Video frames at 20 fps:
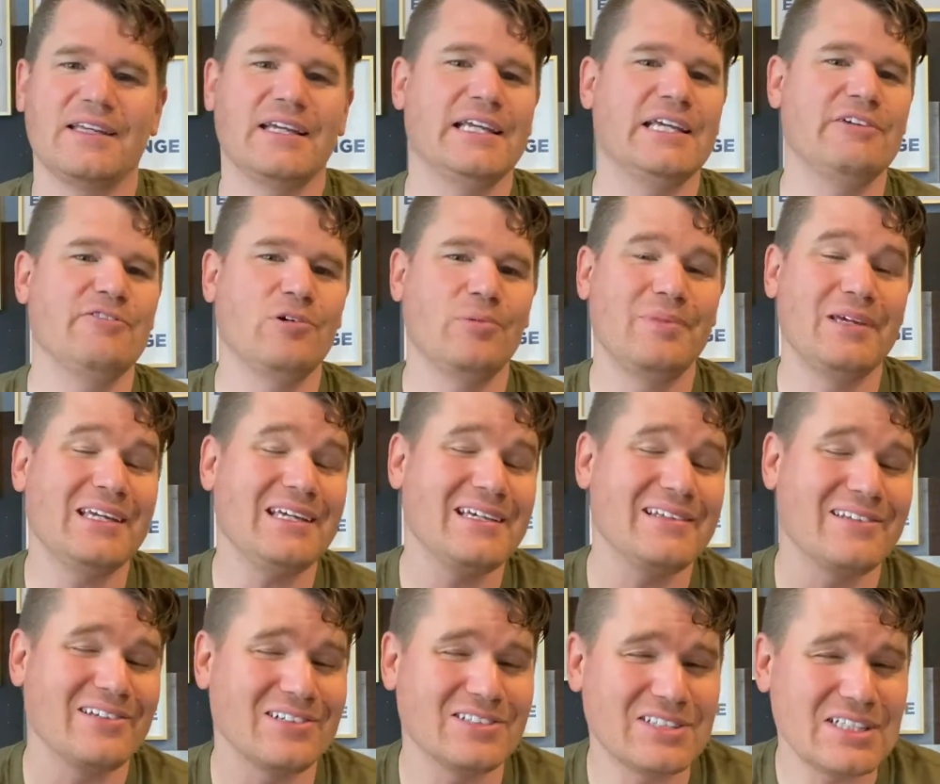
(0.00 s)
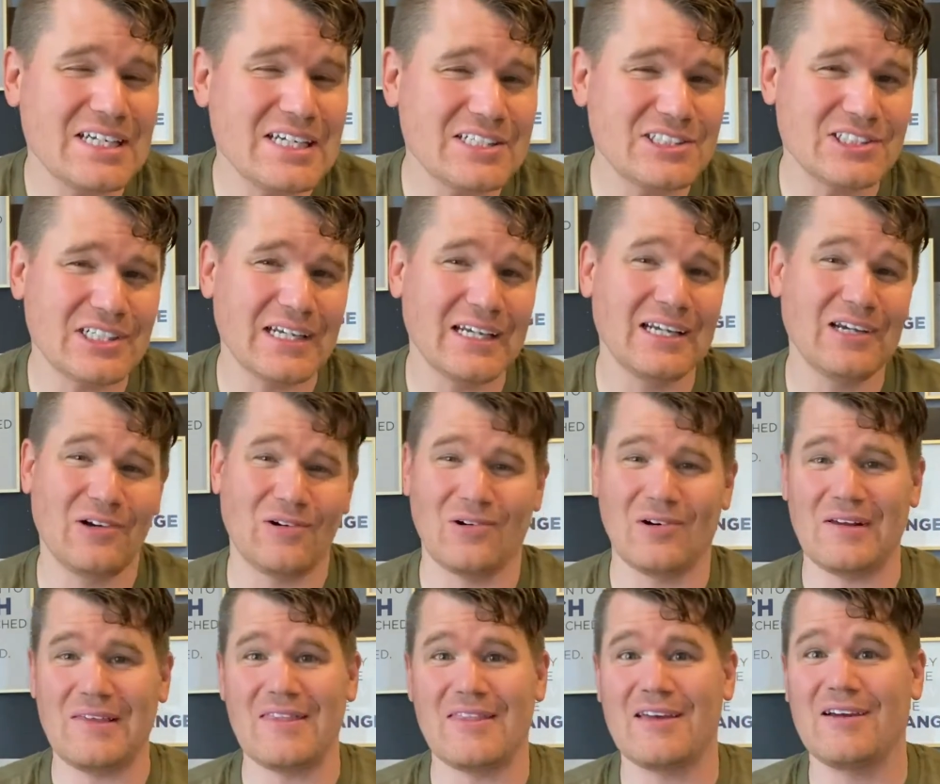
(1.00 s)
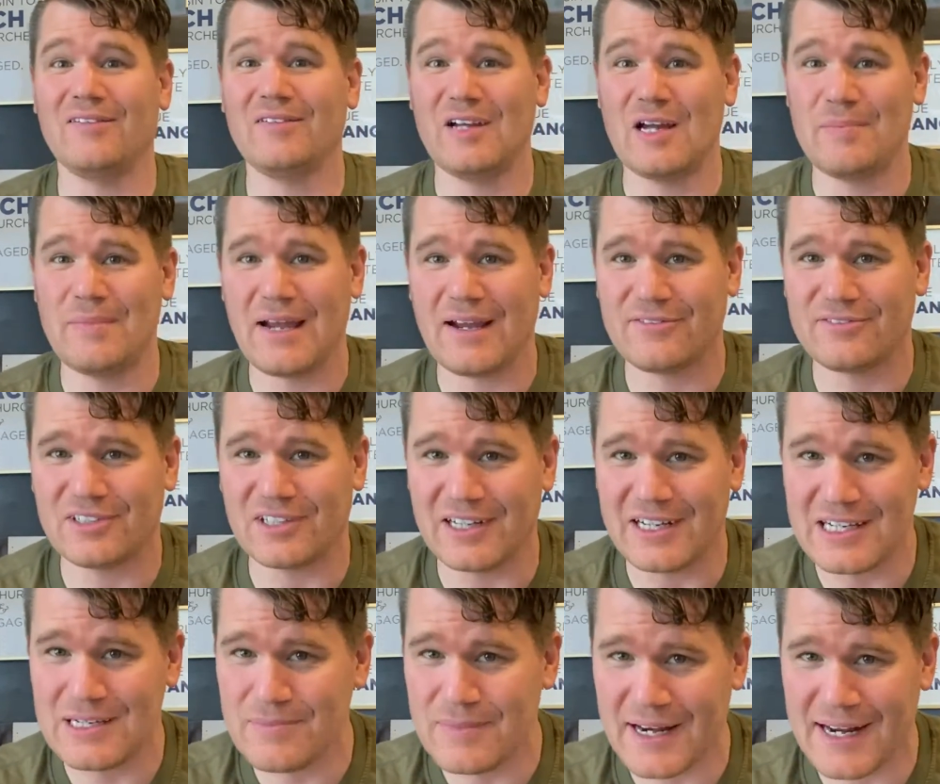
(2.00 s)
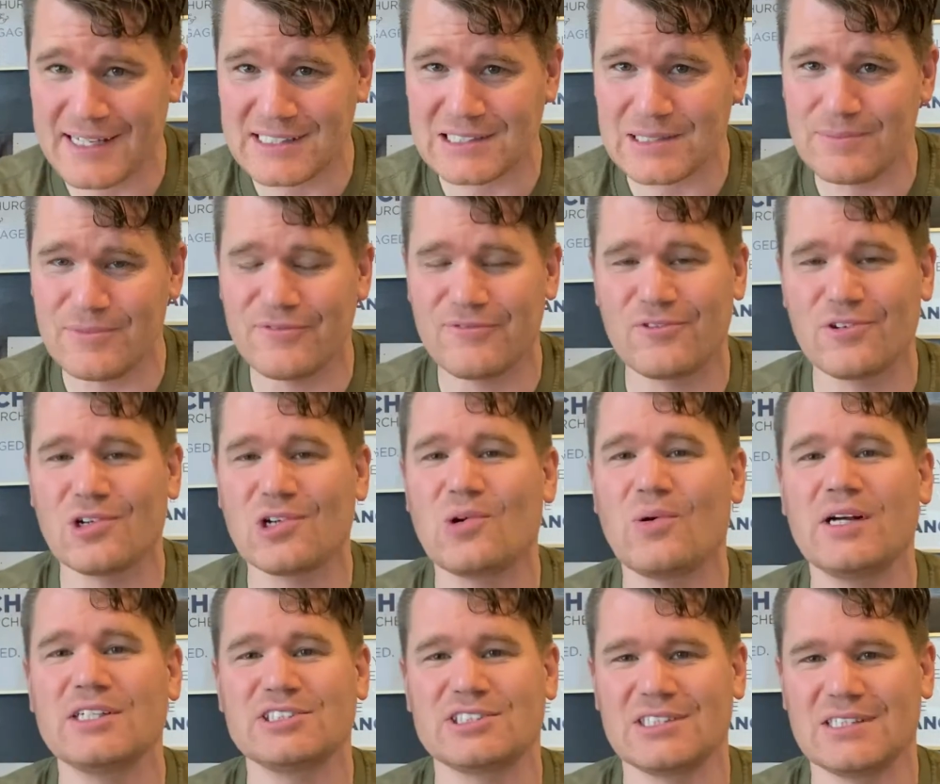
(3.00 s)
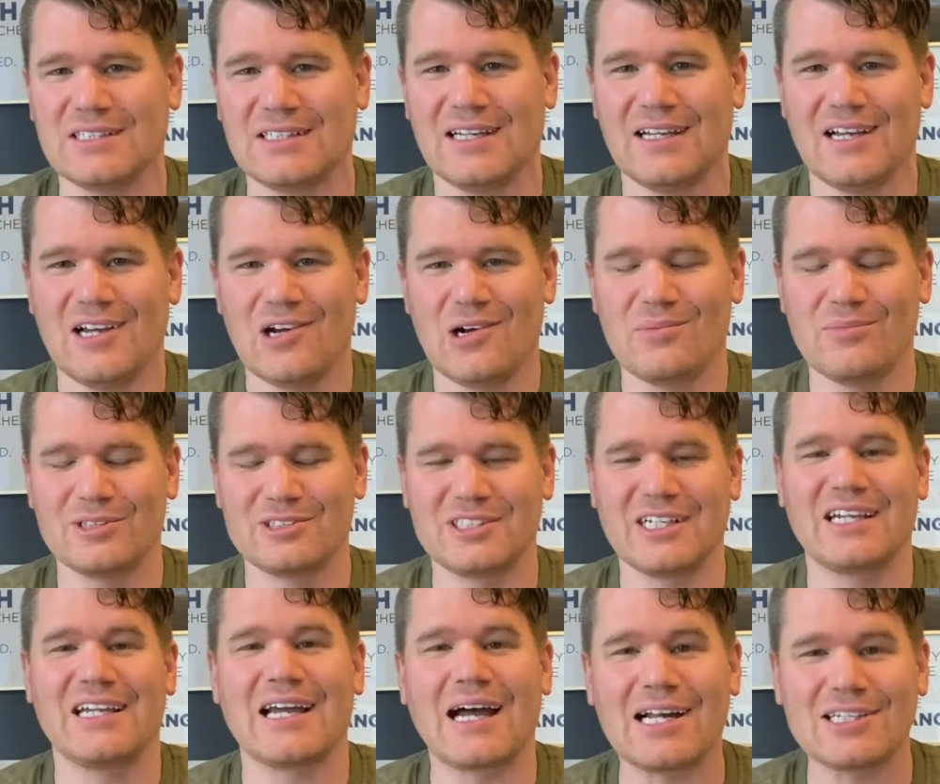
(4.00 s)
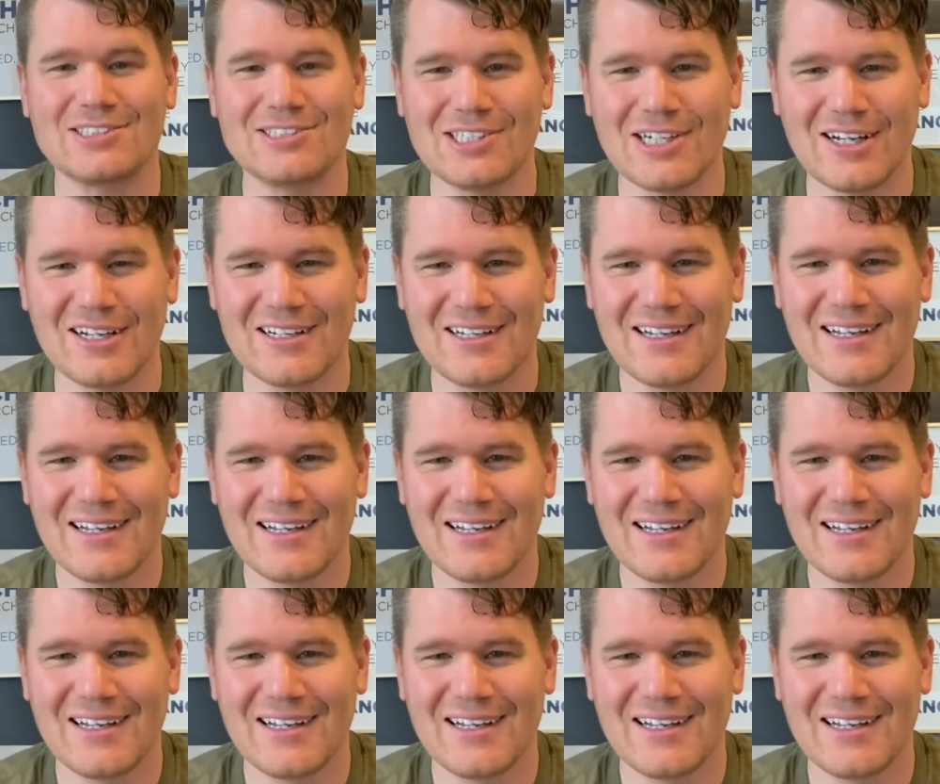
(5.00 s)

that he will be either teaching or they'll come after him and ask him for a question, almost a gotcha